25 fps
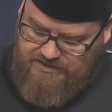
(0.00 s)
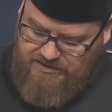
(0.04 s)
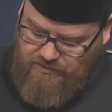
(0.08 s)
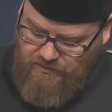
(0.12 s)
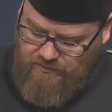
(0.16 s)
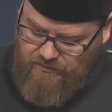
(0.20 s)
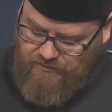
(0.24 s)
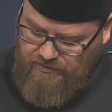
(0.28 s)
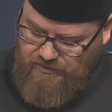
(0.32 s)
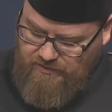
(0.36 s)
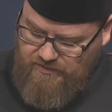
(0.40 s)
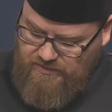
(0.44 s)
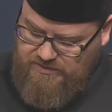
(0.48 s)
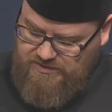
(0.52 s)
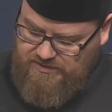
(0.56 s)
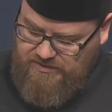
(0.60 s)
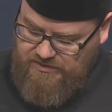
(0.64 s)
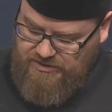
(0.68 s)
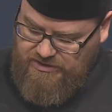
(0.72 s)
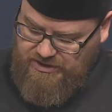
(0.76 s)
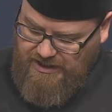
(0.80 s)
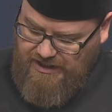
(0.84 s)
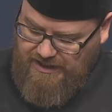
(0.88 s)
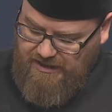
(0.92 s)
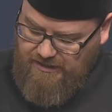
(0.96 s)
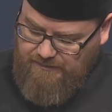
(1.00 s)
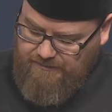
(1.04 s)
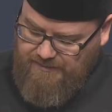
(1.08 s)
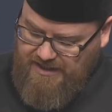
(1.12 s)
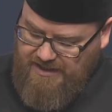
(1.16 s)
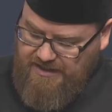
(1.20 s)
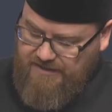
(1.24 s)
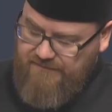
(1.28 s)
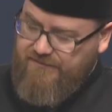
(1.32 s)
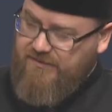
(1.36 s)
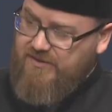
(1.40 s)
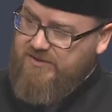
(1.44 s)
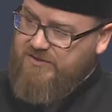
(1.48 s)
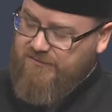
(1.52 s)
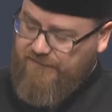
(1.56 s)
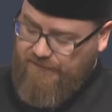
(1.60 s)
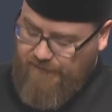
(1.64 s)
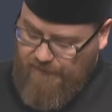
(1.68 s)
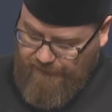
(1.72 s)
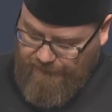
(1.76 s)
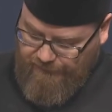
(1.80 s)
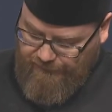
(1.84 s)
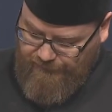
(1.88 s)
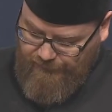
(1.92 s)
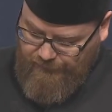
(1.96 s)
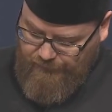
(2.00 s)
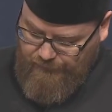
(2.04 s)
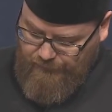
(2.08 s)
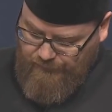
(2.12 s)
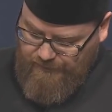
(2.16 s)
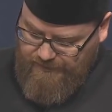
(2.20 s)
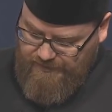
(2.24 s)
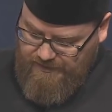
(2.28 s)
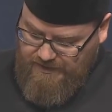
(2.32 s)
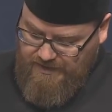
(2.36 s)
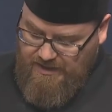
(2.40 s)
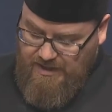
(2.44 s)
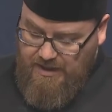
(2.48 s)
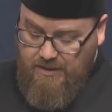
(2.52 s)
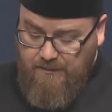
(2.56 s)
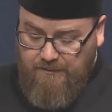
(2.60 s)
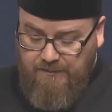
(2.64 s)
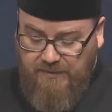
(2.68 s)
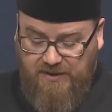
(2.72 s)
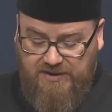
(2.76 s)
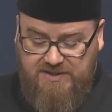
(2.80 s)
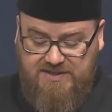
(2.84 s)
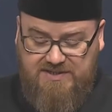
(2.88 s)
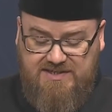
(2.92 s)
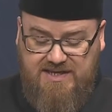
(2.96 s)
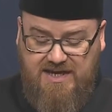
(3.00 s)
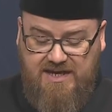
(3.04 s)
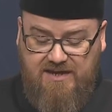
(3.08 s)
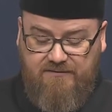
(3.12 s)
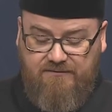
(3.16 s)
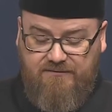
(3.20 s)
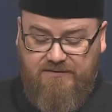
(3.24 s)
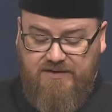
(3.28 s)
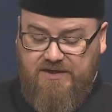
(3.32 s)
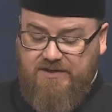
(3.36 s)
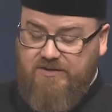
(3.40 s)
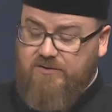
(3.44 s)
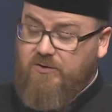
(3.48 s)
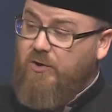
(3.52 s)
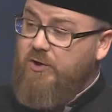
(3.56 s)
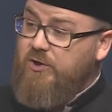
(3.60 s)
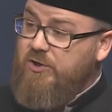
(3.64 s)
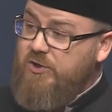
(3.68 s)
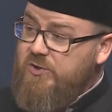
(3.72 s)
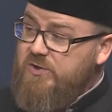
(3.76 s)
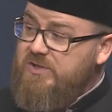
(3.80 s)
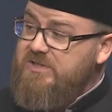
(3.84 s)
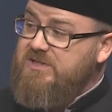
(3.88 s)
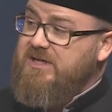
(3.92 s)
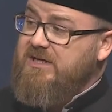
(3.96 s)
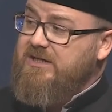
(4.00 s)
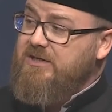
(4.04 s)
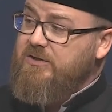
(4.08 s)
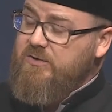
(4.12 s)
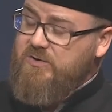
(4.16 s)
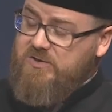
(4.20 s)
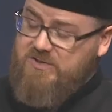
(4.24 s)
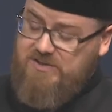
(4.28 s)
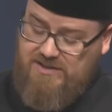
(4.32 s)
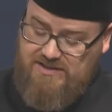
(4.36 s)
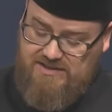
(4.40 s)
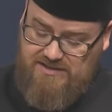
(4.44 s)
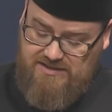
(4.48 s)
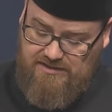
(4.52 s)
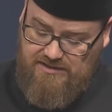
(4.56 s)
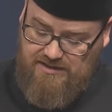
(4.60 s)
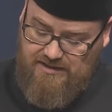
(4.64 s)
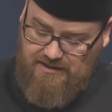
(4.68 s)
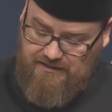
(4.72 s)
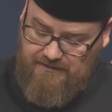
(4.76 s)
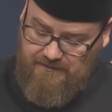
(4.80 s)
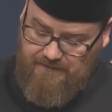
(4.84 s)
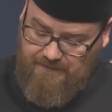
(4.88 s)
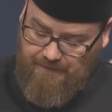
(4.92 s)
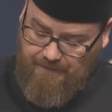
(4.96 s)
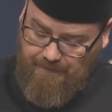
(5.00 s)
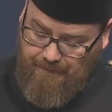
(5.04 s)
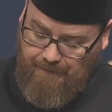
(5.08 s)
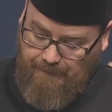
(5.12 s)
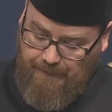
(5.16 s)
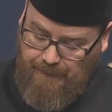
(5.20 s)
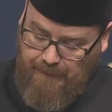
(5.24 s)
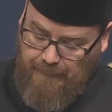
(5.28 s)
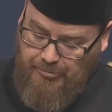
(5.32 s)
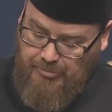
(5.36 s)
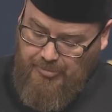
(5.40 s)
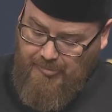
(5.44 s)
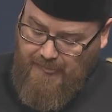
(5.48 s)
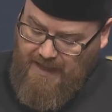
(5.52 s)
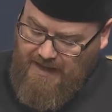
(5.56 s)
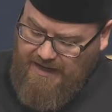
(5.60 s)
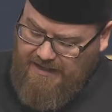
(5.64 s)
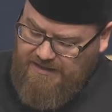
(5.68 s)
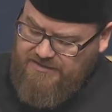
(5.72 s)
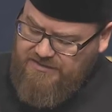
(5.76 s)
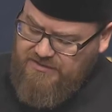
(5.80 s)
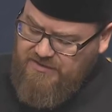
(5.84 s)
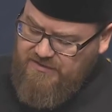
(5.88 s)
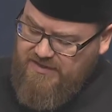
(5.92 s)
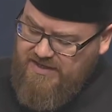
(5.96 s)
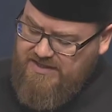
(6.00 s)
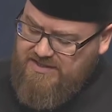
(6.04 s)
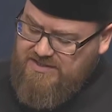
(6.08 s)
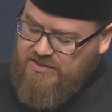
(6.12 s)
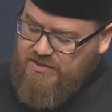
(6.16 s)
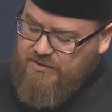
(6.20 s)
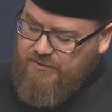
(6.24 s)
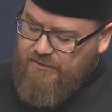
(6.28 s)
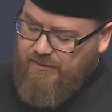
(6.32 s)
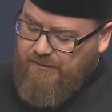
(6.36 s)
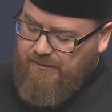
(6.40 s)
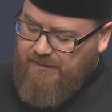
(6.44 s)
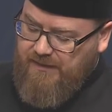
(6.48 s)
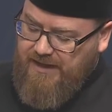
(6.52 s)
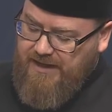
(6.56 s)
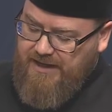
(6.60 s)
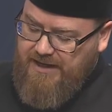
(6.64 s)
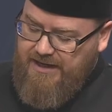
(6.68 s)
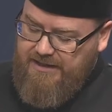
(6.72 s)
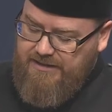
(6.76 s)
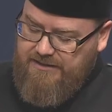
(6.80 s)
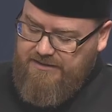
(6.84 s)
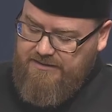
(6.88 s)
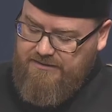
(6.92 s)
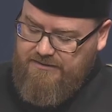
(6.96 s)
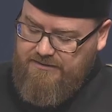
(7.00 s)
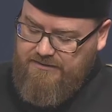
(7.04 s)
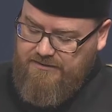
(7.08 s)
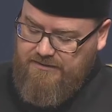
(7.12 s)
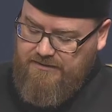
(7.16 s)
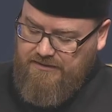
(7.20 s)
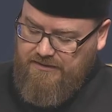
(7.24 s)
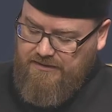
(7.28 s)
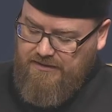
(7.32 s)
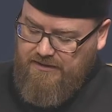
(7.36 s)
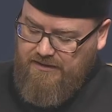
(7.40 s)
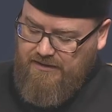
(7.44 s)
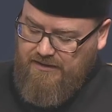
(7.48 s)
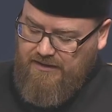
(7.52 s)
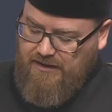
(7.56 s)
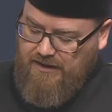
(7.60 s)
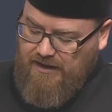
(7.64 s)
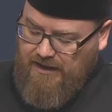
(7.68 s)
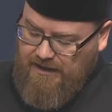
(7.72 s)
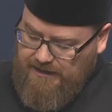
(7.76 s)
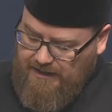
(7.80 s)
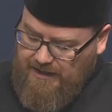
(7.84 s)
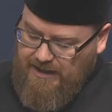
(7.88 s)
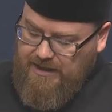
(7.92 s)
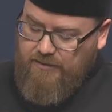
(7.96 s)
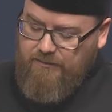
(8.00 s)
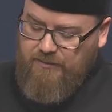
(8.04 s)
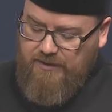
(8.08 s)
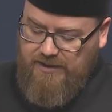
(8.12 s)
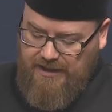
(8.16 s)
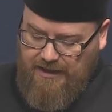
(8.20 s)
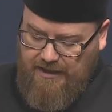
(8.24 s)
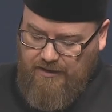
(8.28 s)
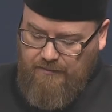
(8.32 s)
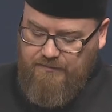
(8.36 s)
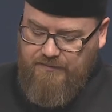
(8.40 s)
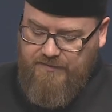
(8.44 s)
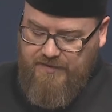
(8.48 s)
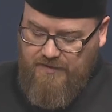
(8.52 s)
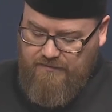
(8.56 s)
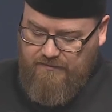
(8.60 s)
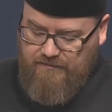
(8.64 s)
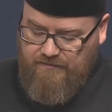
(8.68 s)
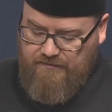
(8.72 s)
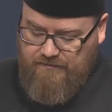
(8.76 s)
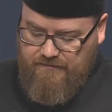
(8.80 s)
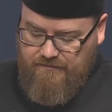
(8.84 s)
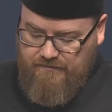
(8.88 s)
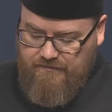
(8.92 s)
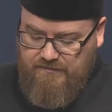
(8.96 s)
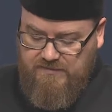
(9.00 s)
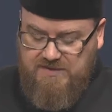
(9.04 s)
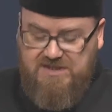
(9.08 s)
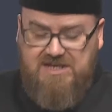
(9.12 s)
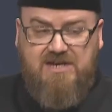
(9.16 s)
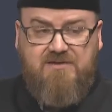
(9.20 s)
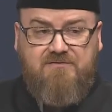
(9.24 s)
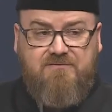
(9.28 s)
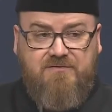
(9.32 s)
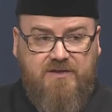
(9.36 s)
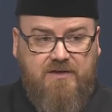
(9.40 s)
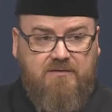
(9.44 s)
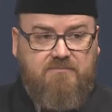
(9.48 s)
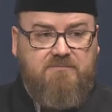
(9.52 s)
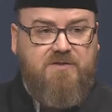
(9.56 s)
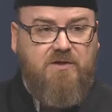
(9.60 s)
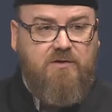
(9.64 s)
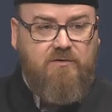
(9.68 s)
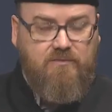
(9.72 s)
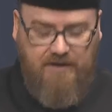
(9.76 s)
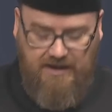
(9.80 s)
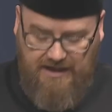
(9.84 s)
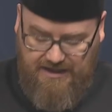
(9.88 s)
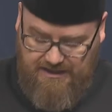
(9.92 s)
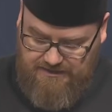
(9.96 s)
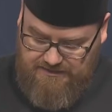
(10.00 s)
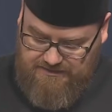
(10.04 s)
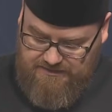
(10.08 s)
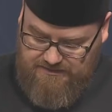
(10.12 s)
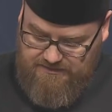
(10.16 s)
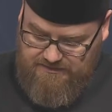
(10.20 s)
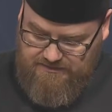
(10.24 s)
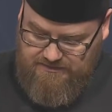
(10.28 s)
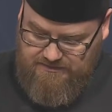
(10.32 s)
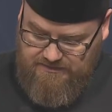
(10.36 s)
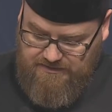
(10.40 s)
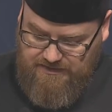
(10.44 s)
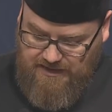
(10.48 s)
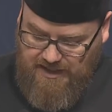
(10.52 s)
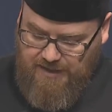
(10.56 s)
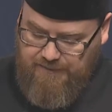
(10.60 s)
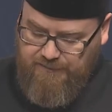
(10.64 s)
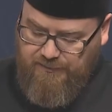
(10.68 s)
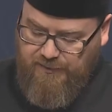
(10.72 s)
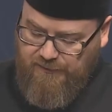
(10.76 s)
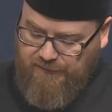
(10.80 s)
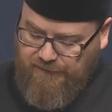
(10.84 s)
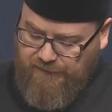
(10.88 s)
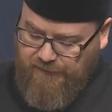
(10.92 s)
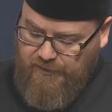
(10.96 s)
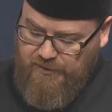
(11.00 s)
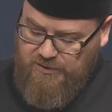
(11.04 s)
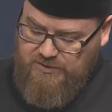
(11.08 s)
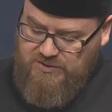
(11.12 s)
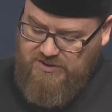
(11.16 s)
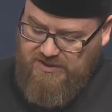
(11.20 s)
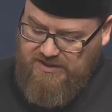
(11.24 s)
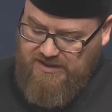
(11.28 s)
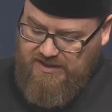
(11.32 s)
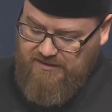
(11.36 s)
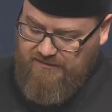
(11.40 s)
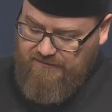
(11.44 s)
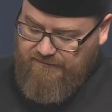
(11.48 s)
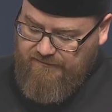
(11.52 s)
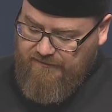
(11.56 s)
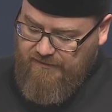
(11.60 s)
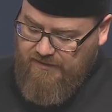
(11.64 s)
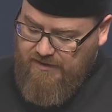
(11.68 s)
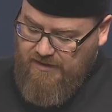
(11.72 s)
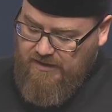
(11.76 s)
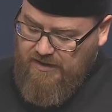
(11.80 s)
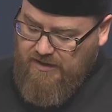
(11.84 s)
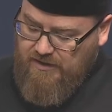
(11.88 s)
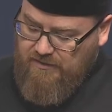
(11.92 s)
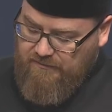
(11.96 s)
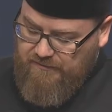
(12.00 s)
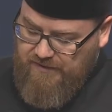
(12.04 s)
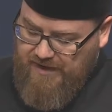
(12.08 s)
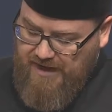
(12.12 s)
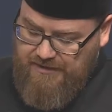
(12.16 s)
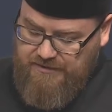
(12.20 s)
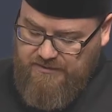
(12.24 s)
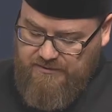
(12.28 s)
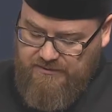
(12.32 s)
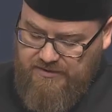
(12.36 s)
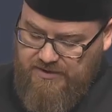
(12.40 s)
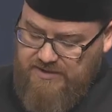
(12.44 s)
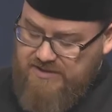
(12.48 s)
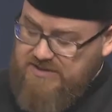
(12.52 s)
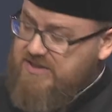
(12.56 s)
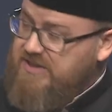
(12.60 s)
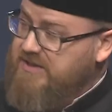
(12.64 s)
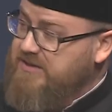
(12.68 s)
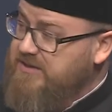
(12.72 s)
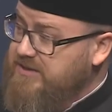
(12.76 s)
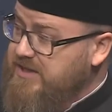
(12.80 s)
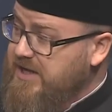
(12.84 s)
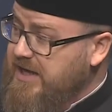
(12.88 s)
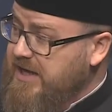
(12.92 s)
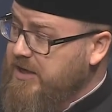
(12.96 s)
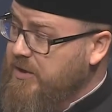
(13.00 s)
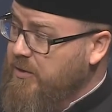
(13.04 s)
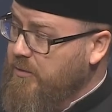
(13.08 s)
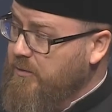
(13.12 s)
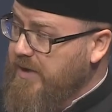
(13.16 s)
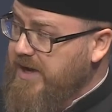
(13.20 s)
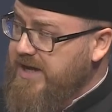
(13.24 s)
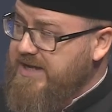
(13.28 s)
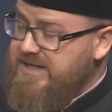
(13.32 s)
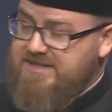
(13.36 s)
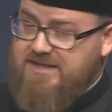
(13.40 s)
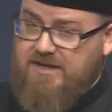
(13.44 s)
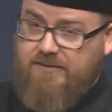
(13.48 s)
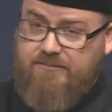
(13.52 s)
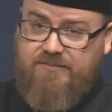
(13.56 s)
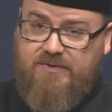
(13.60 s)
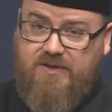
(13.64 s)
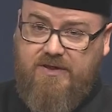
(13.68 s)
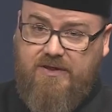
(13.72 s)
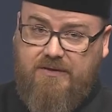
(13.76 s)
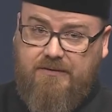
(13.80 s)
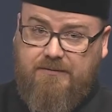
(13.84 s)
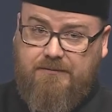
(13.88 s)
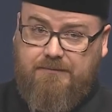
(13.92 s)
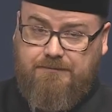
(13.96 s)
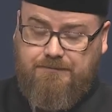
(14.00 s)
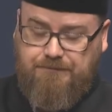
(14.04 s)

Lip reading: don't use their child benefits for food, but saved it or used it uselessly. And to this he replied, Allah will help them, give them their right. I prefer to give rather than to take away something.